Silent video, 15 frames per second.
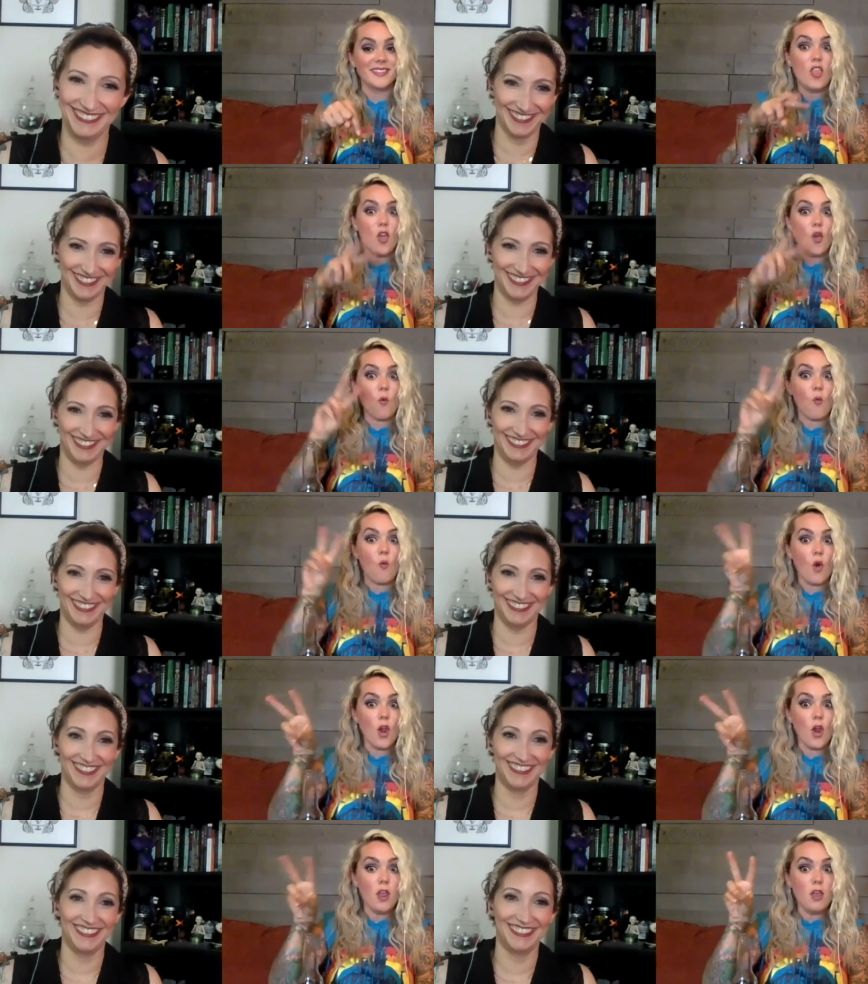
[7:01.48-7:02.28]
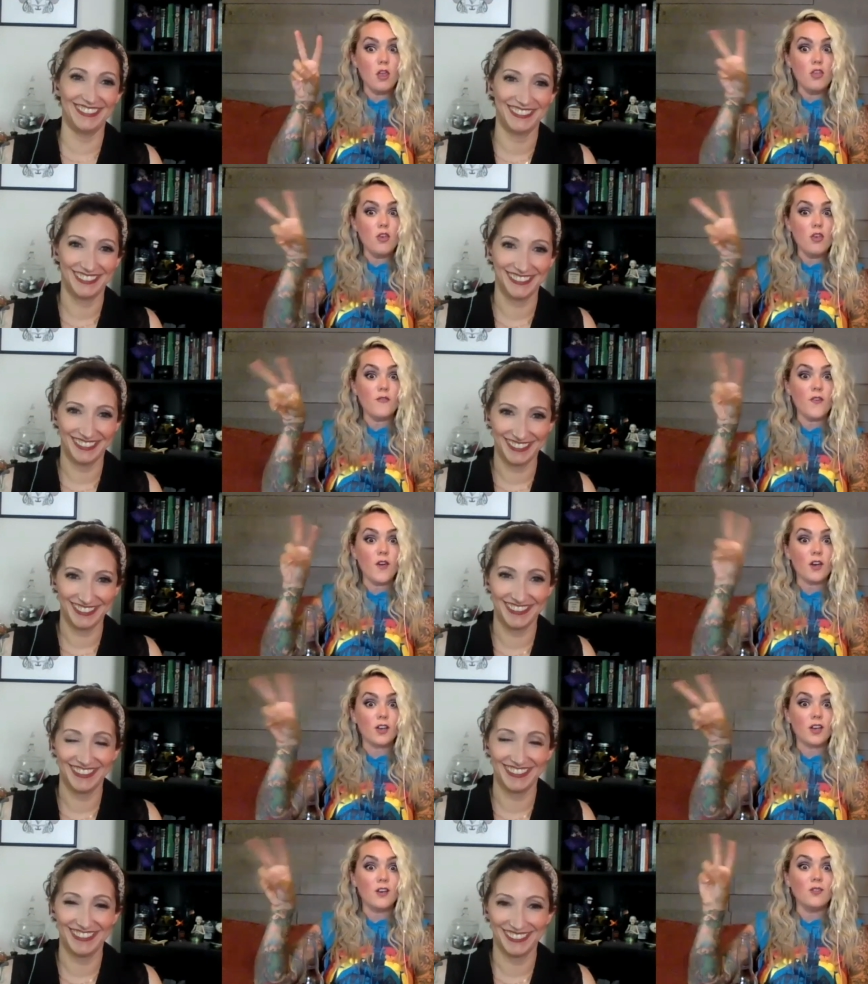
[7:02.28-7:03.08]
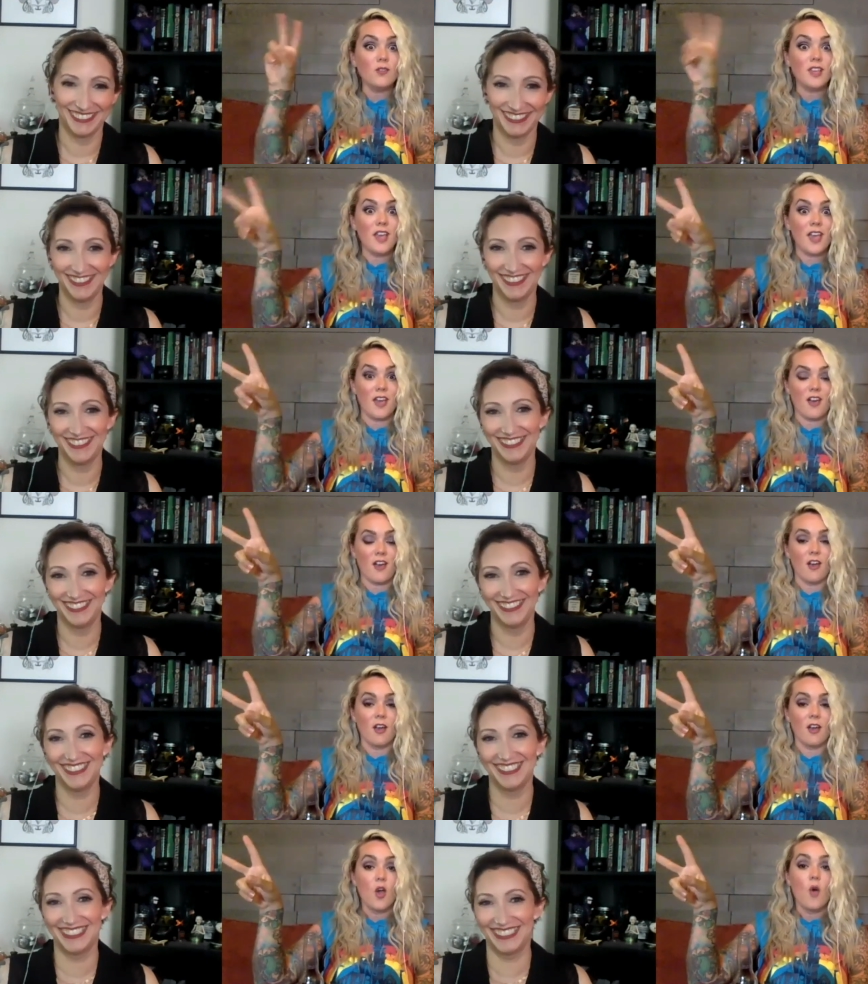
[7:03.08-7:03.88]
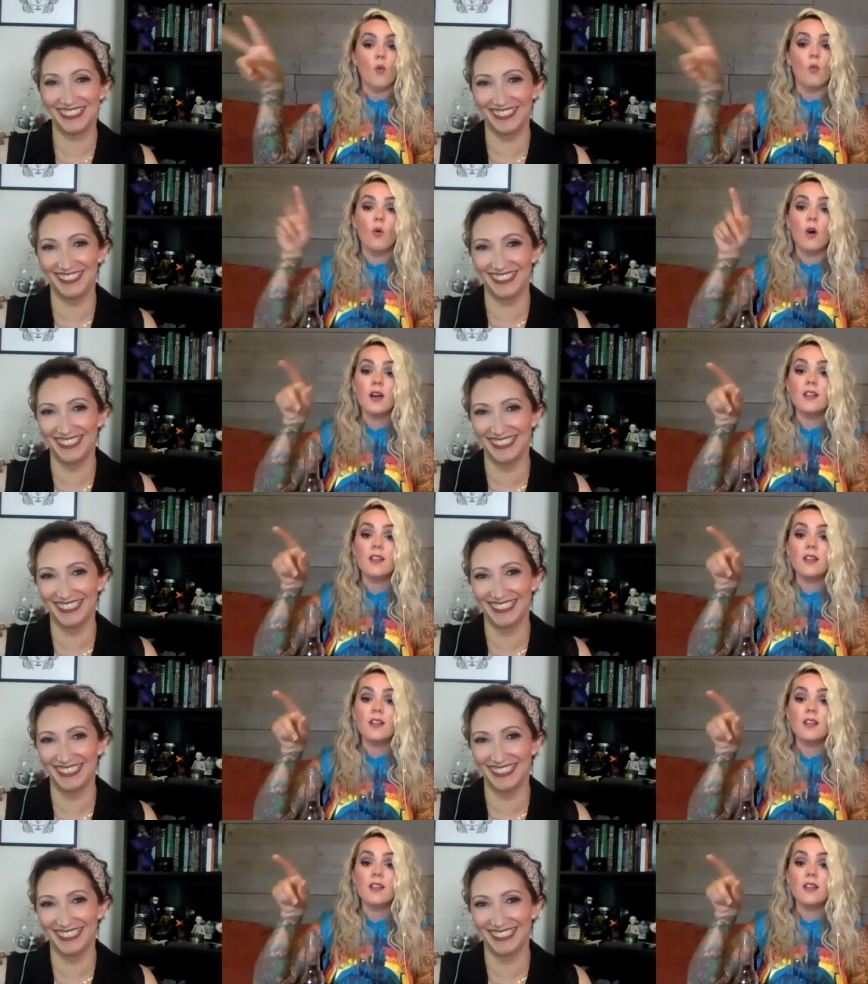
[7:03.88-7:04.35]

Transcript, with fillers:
Speaker 1: They're way the f- out there. One of